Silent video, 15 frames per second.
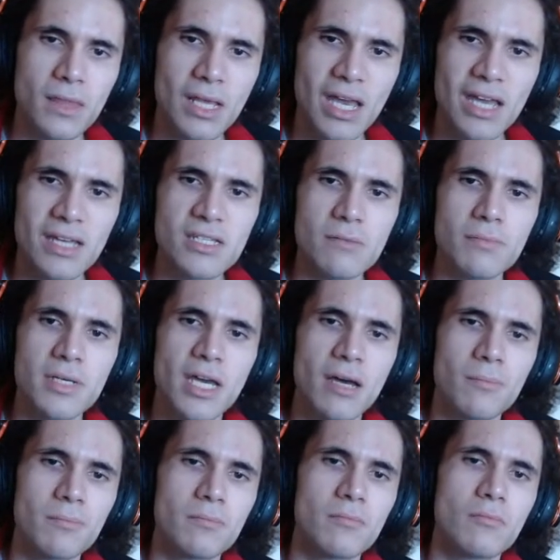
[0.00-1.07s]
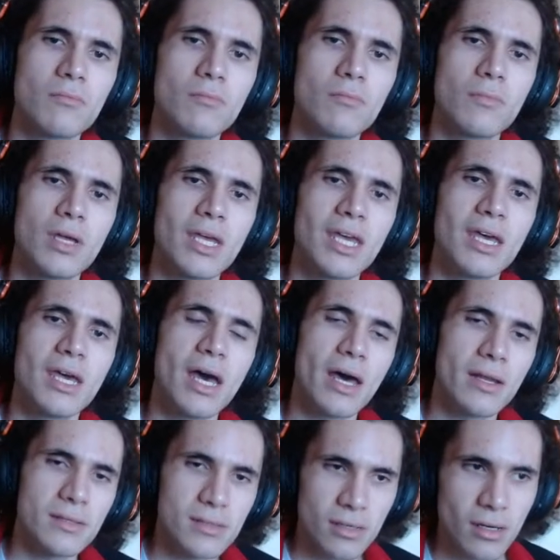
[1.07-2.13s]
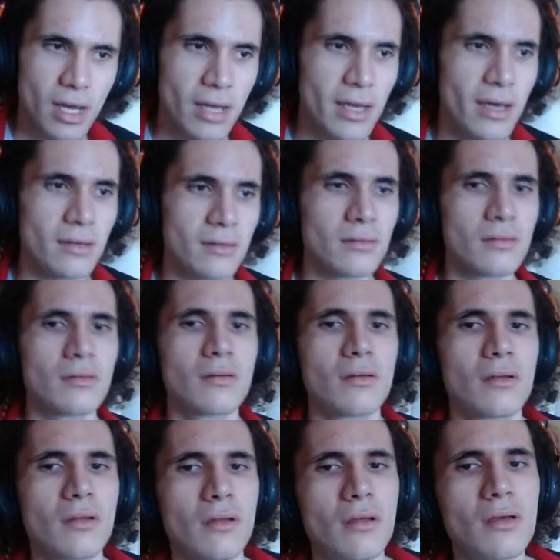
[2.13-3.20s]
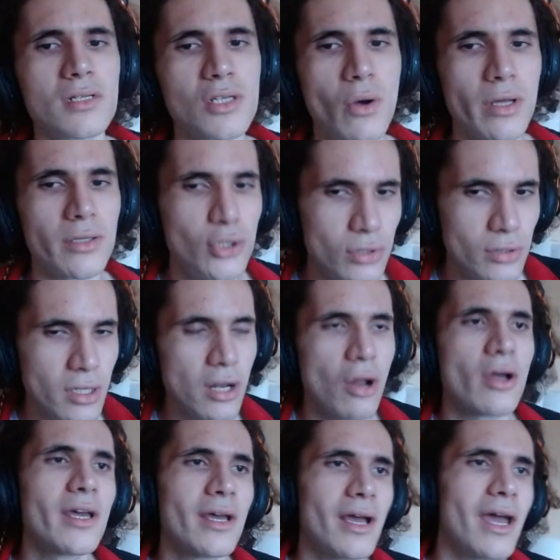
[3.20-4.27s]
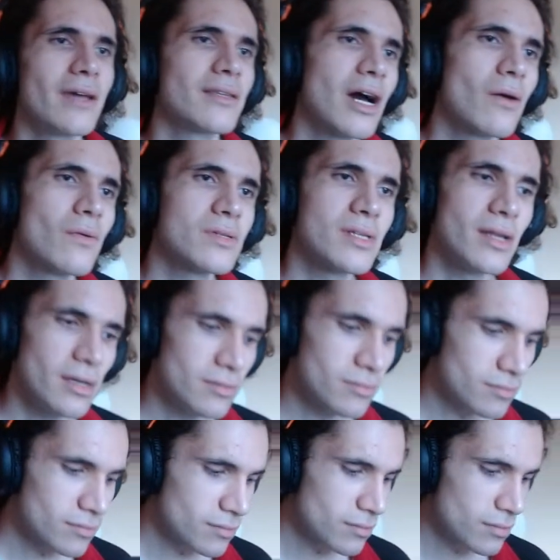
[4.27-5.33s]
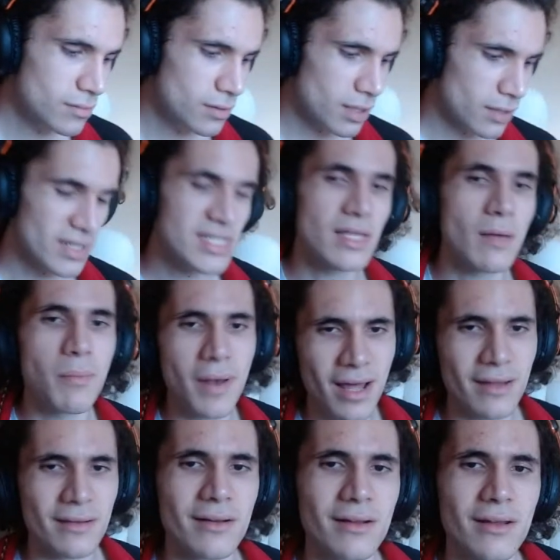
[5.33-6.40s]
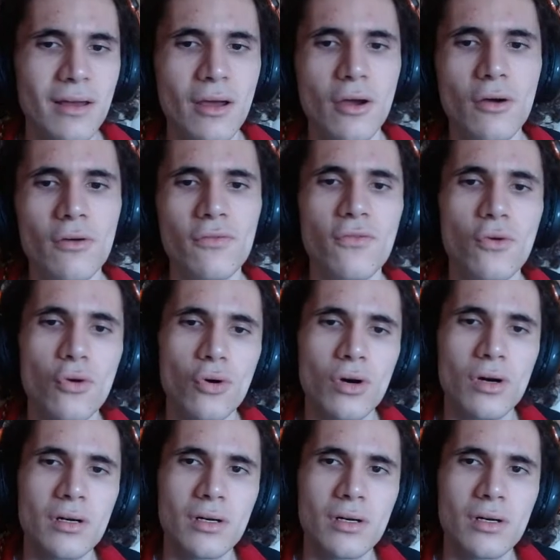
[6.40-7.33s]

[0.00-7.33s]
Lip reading: 18 p.m. editing again. So I'm clocking 8 hours a day. Like that's the plan for